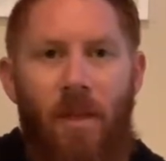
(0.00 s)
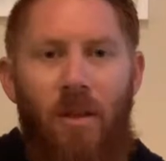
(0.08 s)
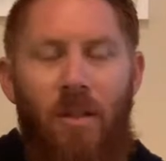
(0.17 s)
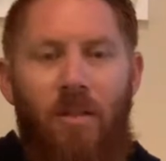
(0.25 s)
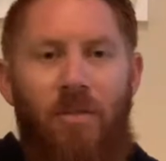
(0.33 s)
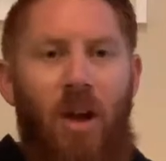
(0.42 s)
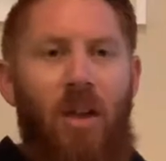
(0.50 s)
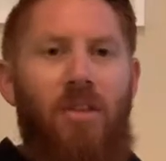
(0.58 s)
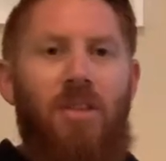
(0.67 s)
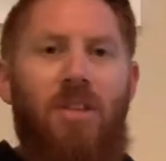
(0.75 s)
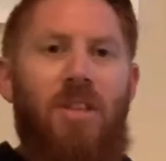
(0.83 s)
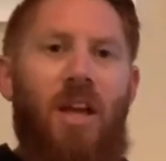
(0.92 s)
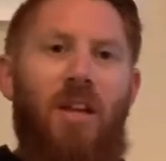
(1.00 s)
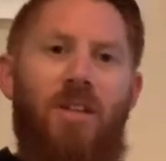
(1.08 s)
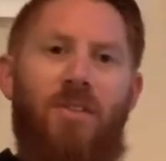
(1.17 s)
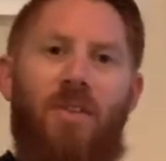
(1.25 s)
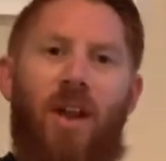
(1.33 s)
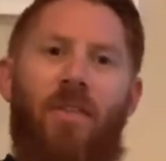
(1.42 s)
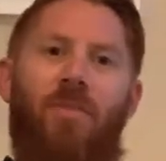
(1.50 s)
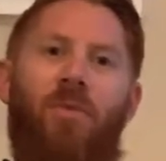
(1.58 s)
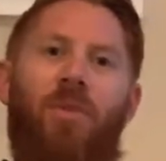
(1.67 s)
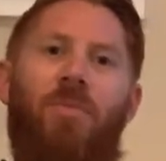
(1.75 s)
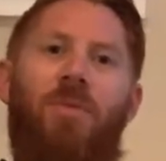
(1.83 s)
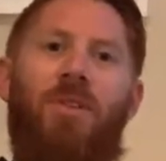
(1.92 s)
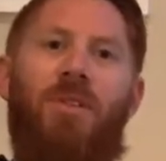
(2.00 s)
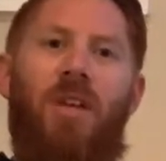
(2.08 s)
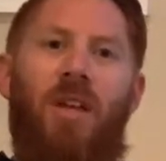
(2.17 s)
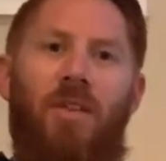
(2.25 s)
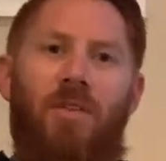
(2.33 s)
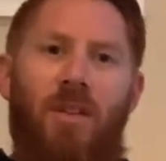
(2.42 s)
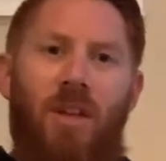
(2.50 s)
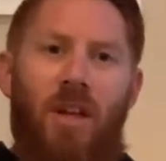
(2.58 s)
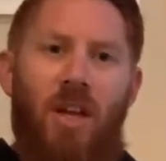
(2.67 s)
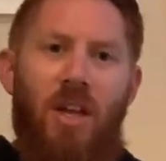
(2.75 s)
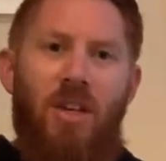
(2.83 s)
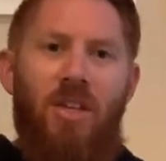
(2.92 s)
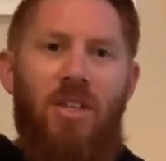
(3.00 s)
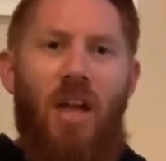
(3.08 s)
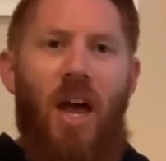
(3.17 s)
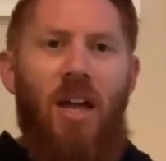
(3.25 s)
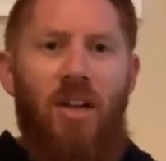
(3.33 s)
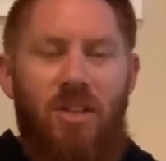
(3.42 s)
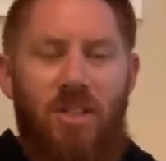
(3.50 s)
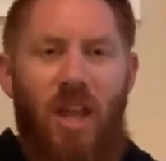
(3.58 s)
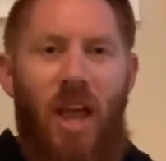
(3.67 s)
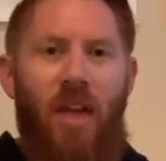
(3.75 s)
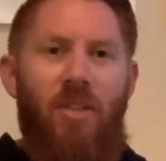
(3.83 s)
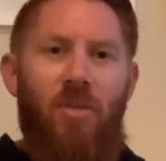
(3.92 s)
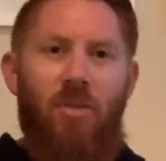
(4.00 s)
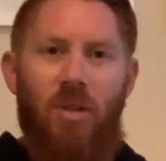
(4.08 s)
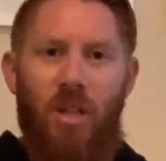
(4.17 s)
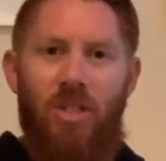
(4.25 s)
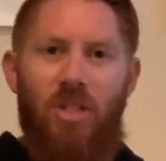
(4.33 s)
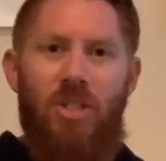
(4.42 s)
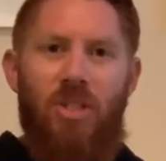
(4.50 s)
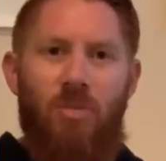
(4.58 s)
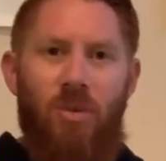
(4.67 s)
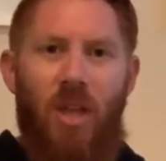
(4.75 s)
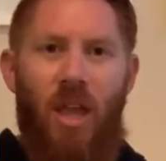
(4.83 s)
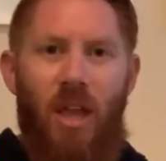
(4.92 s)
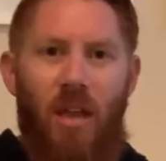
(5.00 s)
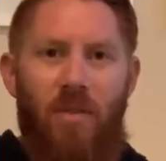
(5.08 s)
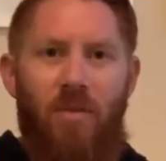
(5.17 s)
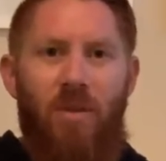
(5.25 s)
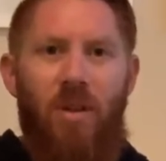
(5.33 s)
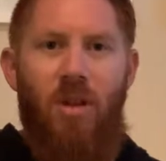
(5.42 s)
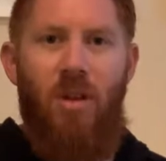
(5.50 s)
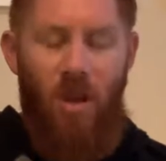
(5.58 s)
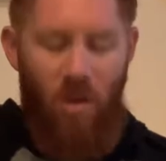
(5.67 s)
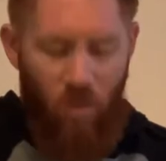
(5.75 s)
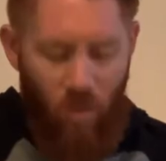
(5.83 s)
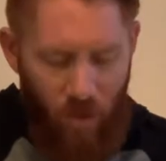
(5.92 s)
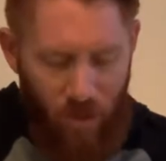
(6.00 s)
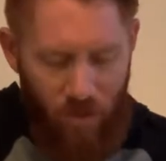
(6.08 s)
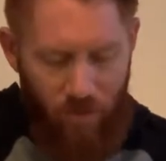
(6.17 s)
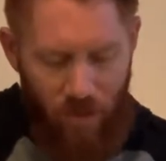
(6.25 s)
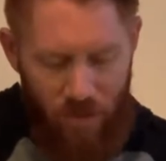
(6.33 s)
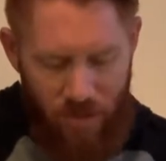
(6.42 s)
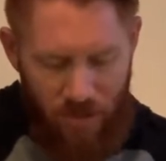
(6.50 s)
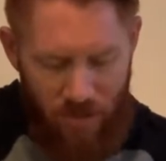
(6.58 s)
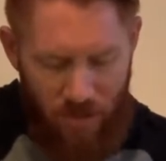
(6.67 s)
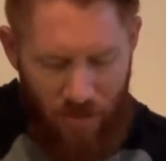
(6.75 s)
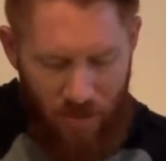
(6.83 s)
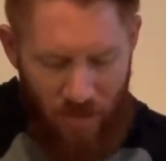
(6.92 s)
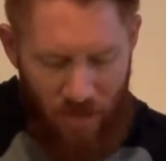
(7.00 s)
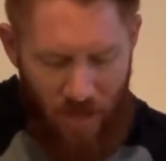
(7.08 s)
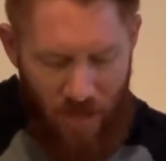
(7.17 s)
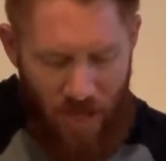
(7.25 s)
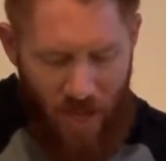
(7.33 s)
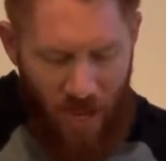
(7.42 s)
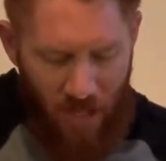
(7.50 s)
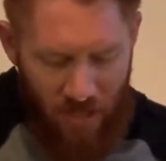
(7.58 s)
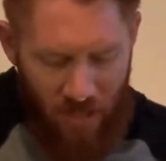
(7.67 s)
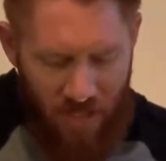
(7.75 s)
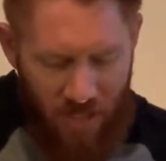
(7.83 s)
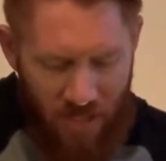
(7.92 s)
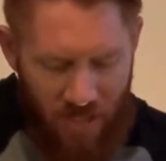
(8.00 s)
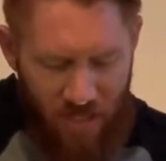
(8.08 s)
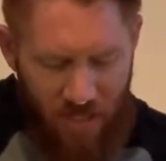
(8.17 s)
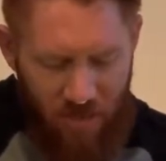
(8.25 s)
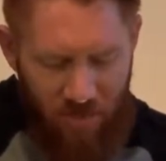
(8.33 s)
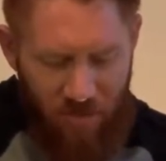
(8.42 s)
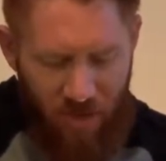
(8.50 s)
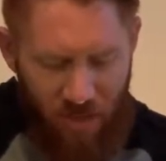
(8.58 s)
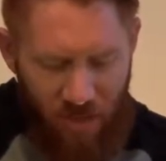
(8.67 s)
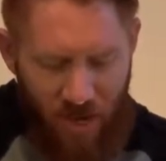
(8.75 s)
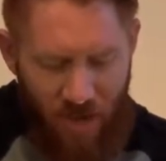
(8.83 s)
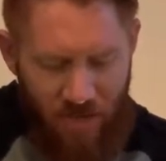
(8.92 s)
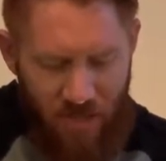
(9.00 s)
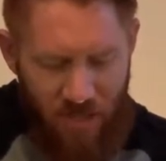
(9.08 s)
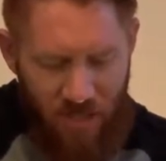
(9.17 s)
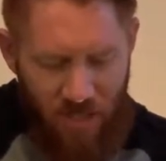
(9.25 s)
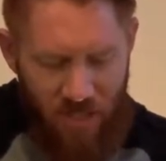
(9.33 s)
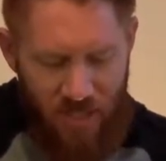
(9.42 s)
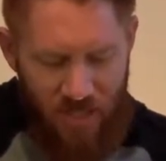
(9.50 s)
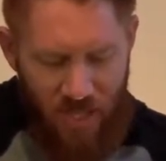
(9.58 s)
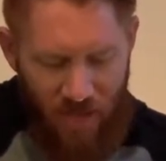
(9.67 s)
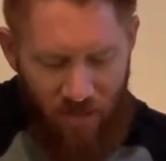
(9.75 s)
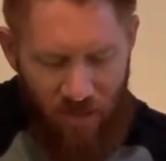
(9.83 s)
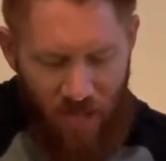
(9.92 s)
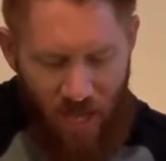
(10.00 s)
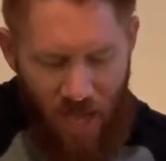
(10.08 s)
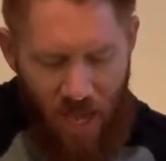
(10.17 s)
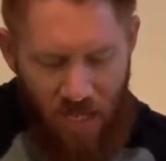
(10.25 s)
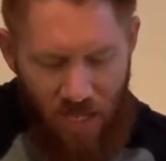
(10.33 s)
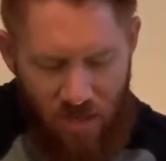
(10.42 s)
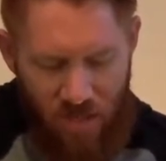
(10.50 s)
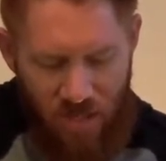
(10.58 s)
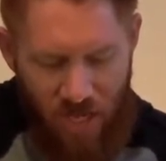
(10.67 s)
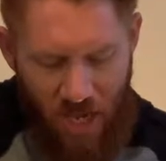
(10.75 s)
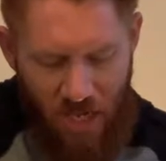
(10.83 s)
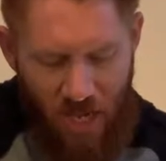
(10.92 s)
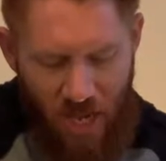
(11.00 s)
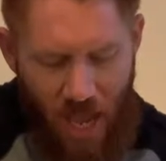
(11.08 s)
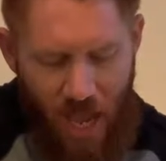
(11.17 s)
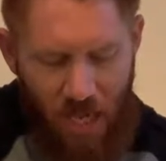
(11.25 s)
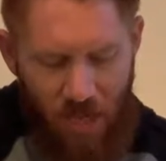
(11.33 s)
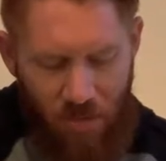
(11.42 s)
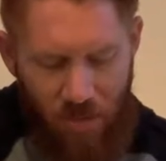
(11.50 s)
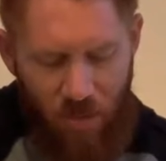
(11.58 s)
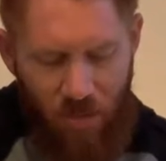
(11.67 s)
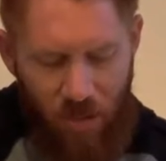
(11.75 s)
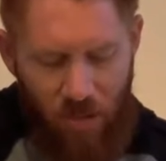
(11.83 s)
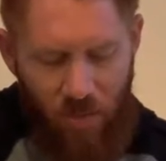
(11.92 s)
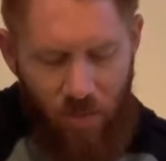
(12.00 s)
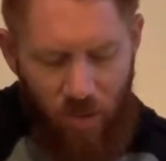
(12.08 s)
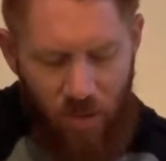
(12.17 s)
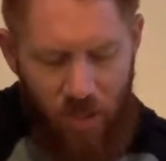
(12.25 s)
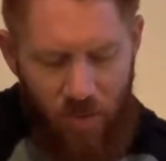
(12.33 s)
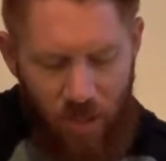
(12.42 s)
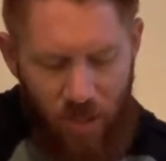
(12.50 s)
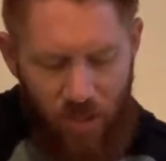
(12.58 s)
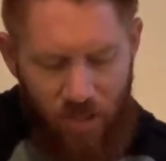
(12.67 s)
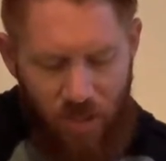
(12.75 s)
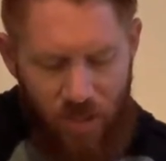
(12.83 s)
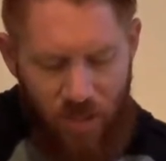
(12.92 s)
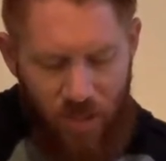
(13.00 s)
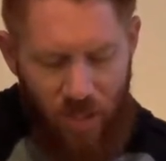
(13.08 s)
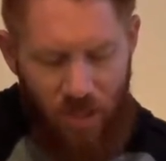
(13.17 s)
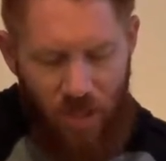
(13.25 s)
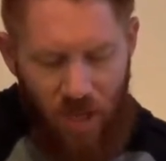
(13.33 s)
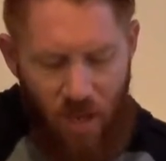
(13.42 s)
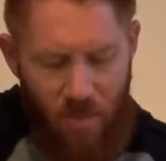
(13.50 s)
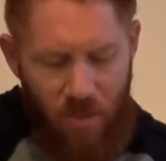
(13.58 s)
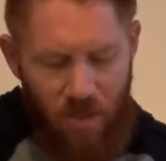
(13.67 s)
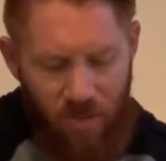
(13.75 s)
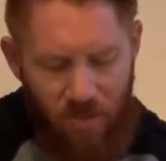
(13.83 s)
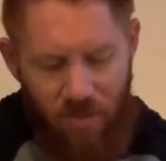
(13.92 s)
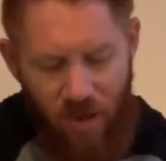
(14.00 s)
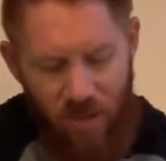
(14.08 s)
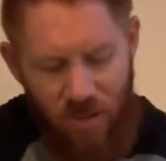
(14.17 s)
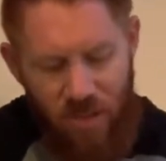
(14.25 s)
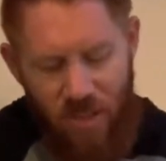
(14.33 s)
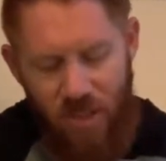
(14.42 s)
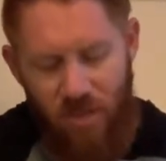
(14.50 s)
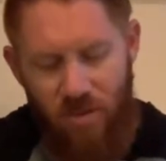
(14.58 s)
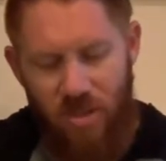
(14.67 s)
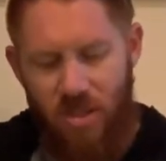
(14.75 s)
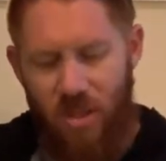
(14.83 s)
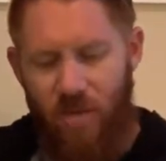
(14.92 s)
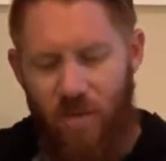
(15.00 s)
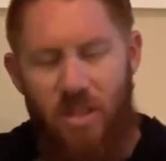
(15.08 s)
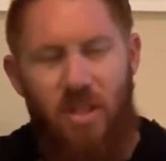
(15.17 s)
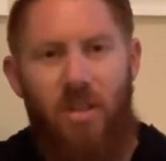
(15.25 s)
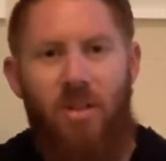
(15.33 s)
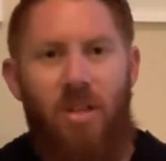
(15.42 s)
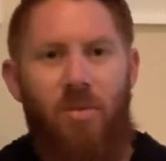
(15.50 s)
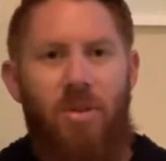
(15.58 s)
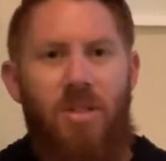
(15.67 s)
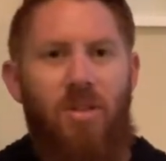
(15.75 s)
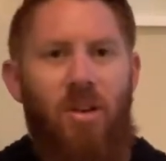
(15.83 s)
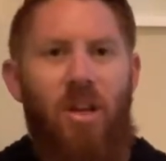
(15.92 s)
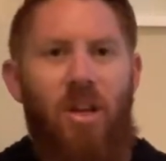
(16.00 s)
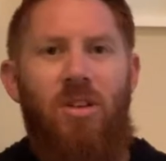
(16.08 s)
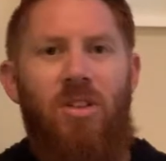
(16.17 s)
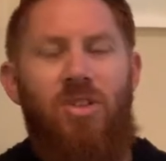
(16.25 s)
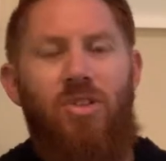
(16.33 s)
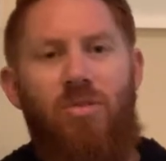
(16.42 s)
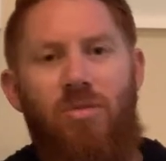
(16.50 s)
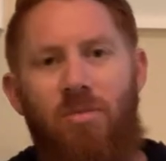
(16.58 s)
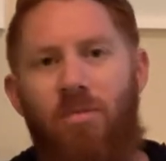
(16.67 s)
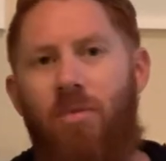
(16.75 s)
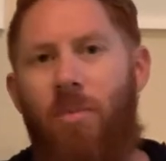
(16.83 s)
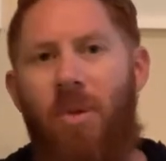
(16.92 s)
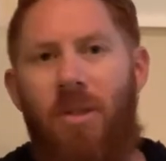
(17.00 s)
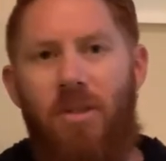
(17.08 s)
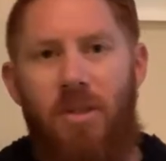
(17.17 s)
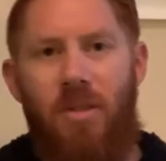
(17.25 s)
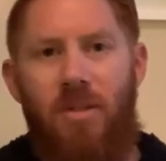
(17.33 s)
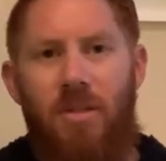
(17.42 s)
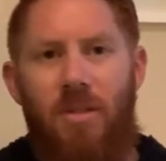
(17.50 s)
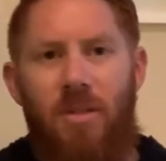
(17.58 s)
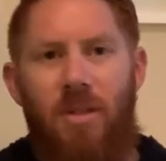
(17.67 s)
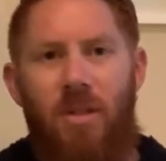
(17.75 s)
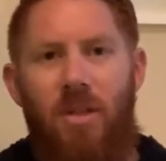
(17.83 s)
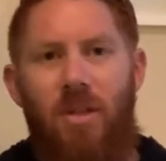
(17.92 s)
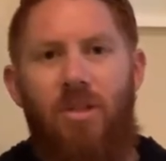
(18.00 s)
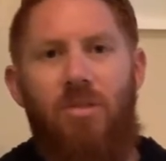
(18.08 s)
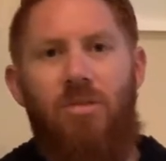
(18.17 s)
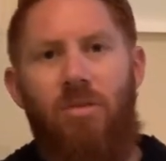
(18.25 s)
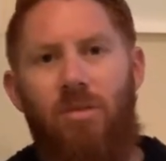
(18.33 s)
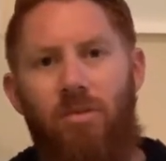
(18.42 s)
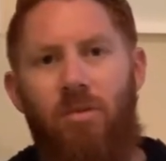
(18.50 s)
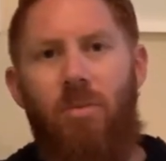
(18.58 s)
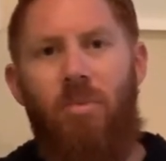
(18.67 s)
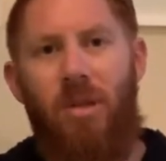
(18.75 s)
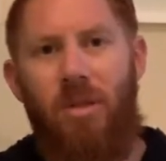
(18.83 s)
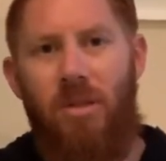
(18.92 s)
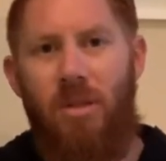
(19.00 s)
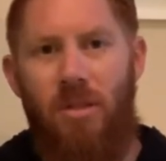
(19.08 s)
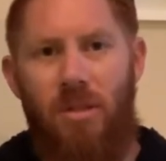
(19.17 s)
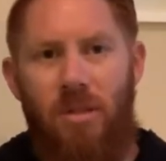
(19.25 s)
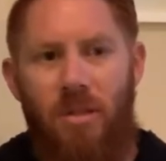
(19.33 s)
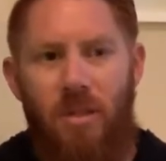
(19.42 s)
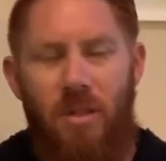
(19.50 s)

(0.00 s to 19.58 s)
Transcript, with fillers: The Father desires for everyone to be saved. He desires to have that relationship with every one of us. And the Son said to him, Father, I have sinned against heaven and in your sight, and am no longer worthy to be called your Son. But the father said to his servants, another thing we see right here is true repentance. True repentance.